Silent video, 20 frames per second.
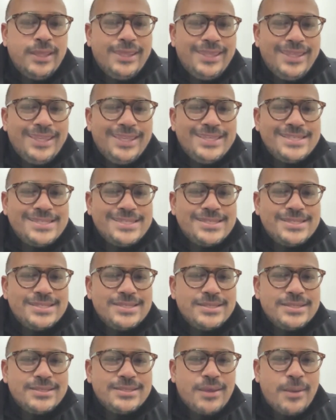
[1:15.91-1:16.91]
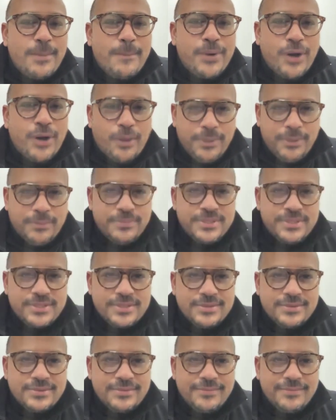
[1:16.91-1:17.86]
is problems.